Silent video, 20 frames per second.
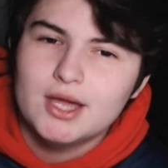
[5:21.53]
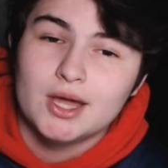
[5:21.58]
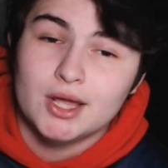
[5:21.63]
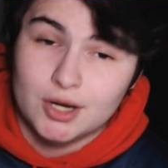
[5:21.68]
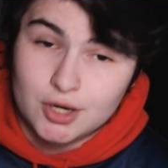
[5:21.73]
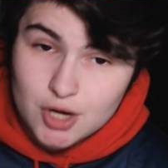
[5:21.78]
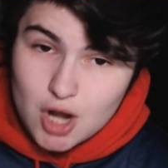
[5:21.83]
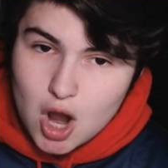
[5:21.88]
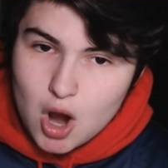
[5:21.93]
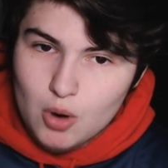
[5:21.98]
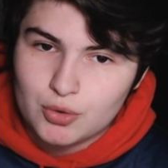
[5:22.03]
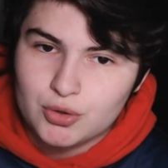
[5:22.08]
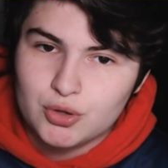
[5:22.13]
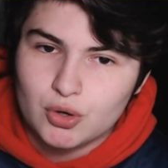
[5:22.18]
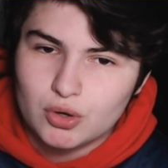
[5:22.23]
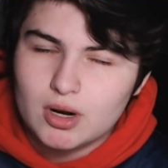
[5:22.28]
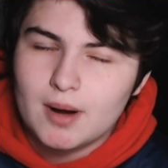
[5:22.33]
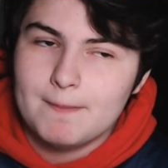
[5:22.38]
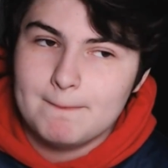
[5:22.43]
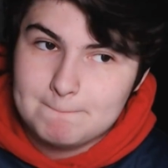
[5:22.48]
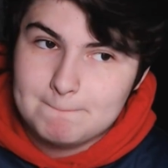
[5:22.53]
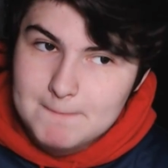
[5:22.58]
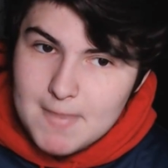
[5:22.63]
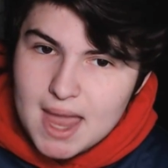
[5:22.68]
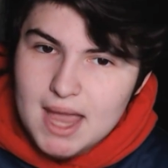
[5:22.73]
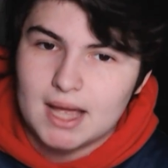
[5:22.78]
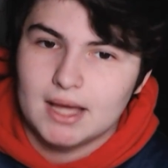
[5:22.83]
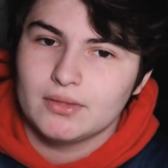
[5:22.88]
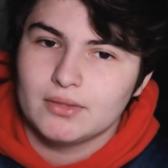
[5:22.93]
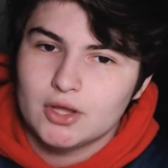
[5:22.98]
No, you're a
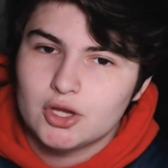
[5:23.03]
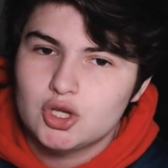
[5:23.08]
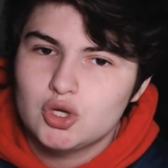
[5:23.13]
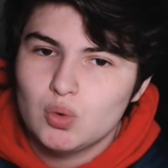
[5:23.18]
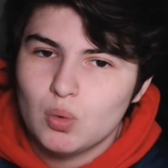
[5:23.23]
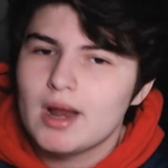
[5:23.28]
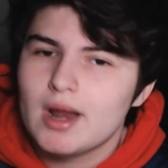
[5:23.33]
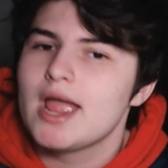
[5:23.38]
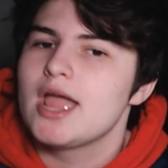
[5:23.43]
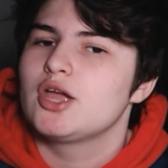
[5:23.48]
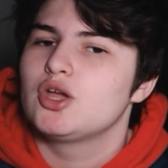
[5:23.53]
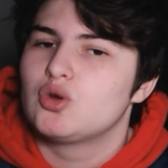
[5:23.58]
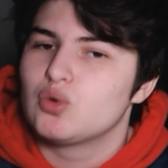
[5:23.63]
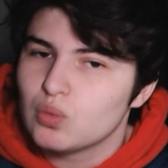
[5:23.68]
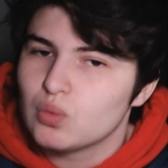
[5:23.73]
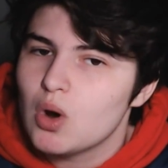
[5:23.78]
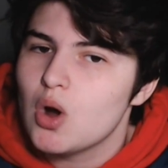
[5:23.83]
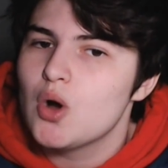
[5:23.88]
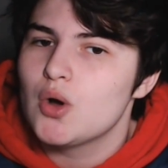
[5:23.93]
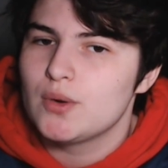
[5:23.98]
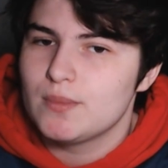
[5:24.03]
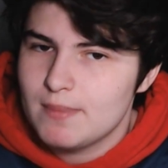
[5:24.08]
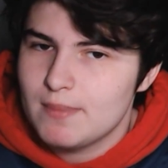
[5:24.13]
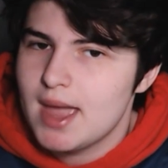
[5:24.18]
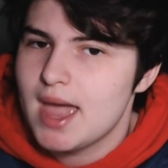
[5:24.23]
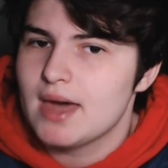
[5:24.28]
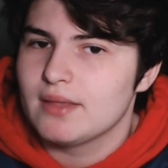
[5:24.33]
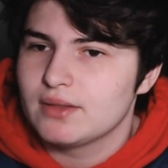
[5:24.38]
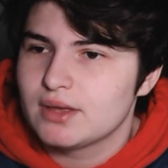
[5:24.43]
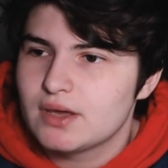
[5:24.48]
man. Like you are a grown
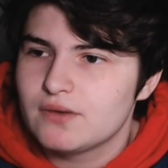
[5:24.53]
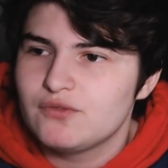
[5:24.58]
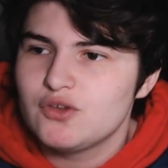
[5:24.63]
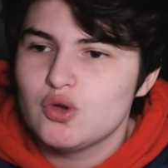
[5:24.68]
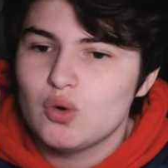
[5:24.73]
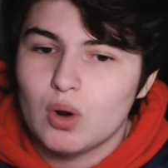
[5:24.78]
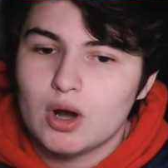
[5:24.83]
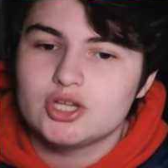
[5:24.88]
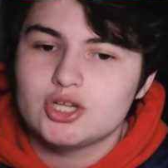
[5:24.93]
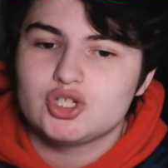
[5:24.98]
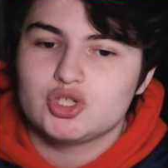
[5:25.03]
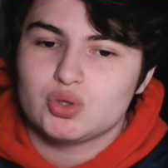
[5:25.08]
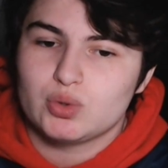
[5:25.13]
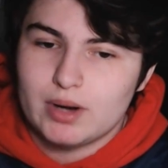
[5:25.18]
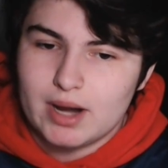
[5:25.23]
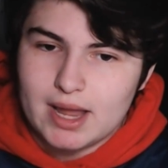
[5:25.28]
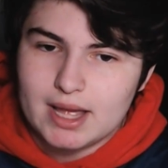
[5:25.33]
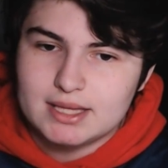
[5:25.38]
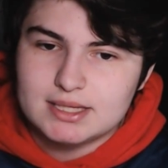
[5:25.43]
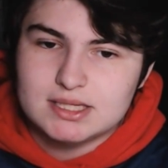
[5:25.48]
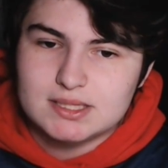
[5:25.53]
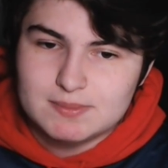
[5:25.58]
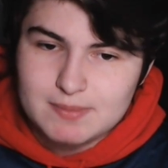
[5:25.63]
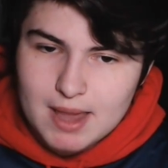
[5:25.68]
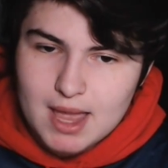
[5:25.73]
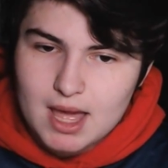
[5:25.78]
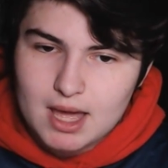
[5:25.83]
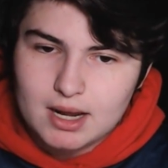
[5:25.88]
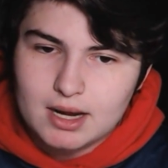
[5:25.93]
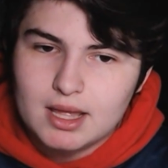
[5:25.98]
man. Like if you are a trans
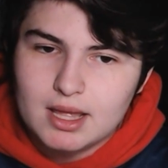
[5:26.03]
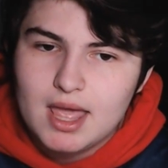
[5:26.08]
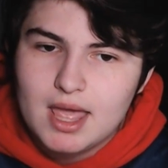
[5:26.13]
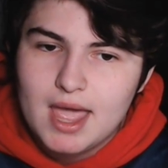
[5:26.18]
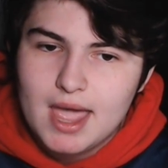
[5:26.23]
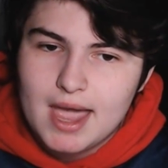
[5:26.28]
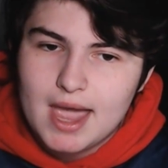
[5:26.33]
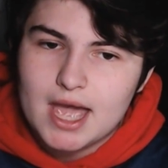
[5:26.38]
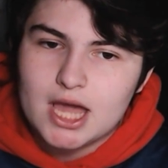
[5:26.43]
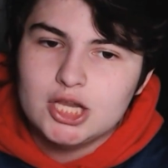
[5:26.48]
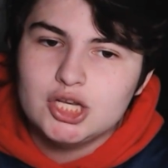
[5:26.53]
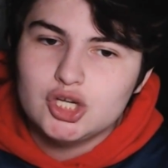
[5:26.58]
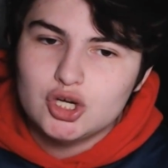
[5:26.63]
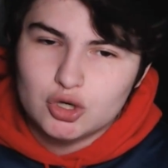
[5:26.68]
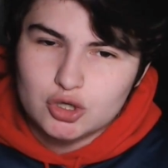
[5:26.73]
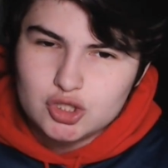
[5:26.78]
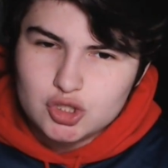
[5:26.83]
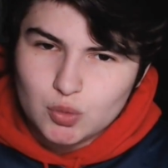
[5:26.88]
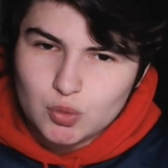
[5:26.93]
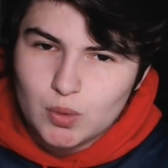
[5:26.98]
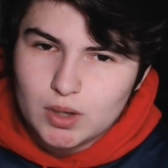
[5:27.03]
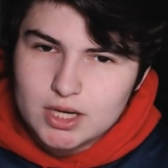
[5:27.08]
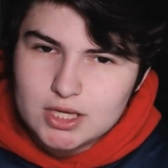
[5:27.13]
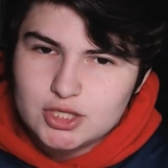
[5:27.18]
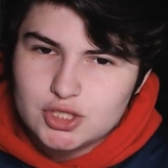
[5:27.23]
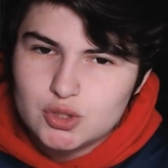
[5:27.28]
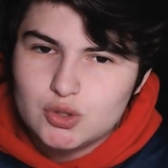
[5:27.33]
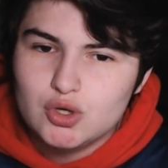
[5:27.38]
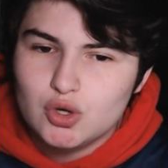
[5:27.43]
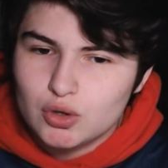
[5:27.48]
man and you're
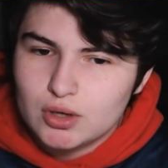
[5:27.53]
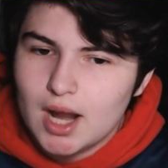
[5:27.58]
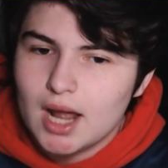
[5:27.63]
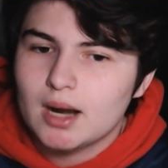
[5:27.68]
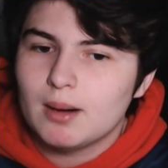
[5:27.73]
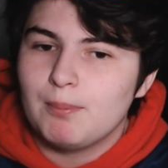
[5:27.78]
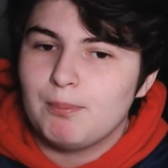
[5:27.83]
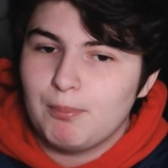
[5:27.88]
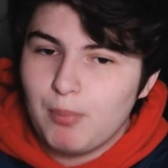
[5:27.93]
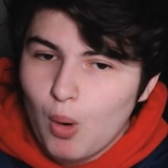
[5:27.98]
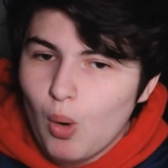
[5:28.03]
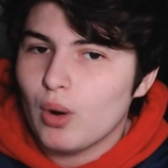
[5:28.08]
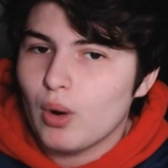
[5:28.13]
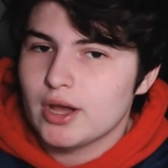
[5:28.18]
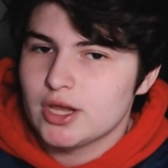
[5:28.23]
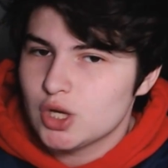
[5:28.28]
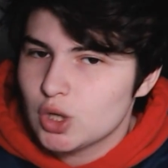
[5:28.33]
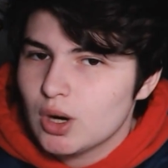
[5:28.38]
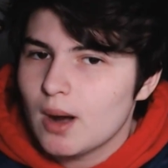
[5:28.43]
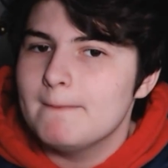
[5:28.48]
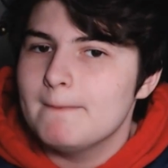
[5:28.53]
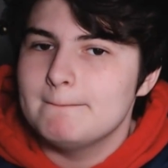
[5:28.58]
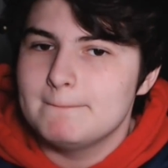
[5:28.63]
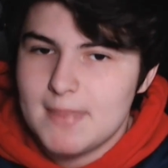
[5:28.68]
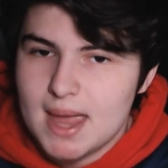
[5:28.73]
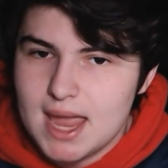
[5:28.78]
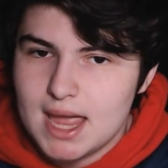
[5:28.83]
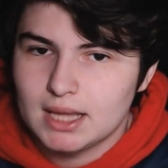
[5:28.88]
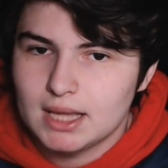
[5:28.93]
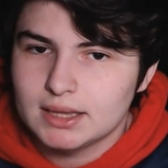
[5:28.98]
22, you're not a boy, you're a
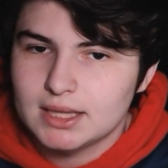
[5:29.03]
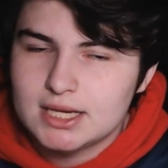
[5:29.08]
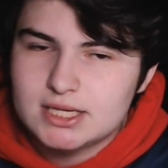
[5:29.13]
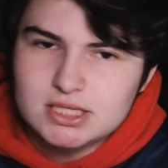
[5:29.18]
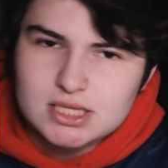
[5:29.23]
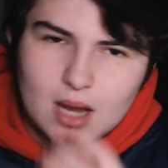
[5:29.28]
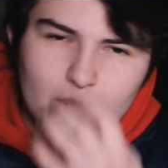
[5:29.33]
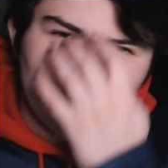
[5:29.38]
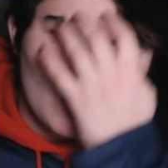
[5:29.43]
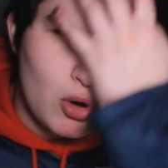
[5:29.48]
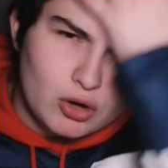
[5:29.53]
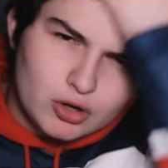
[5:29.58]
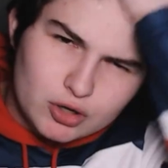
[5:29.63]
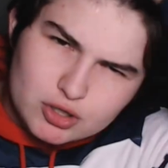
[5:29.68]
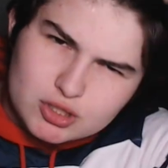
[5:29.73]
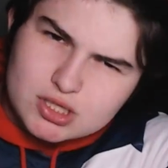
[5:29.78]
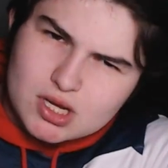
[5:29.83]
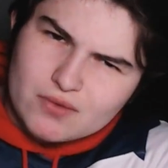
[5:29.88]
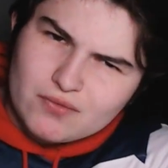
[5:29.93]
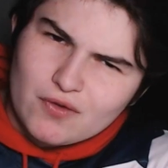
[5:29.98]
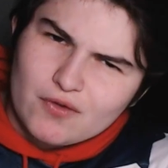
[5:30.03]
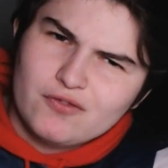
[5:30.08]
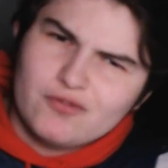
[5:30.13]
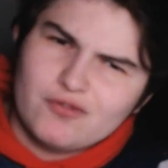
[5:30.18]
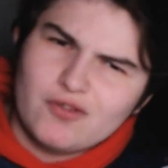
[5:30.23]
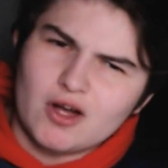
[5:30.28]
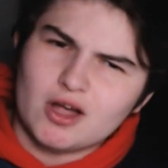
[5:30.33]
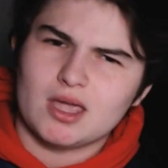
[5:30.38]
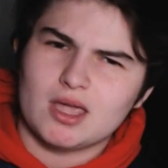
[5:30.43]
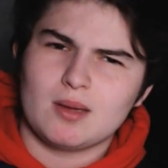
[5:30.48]
man. Like stop calling yourself a
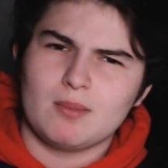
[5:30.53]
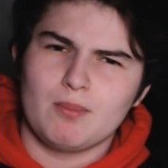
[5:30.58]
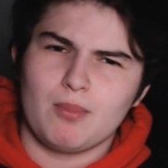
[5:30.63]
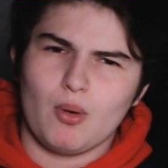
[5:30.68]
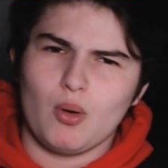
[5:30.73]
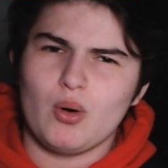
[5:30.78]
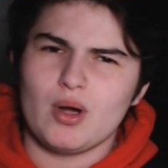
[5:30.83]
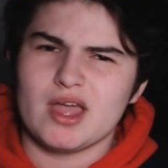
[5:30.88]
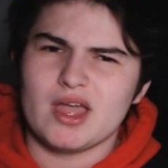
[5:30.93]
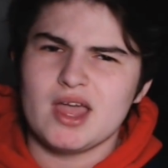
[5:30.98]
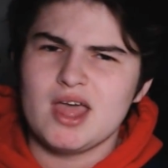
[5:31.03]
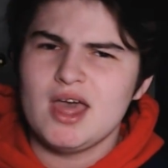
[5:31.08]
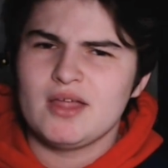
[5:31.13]
fucking boy.